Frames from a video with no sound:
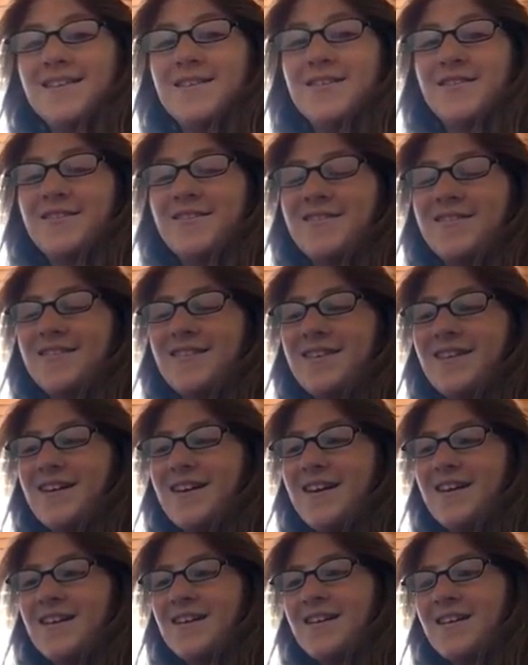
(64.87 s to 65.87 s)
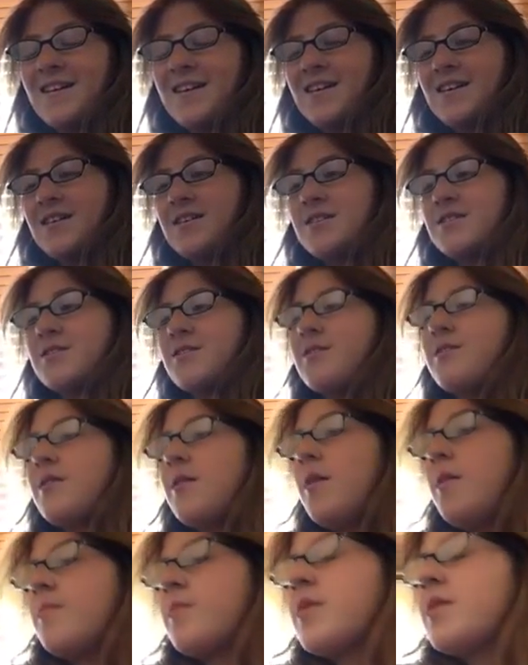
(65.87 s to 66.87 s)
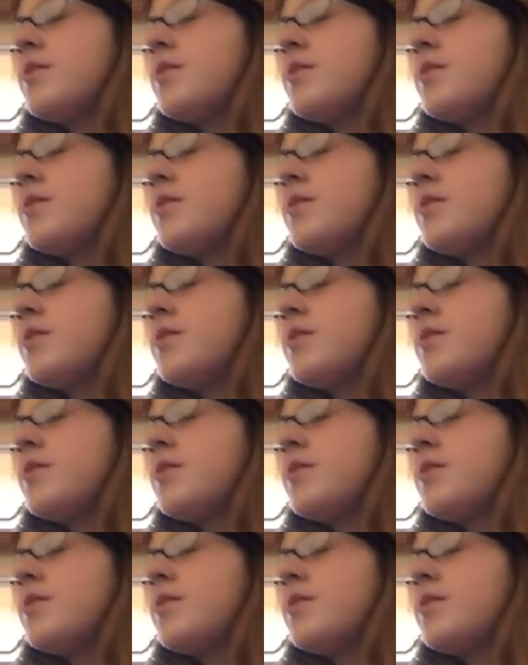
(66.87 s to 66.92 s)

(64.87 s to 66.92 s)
So, yeah. So, I'm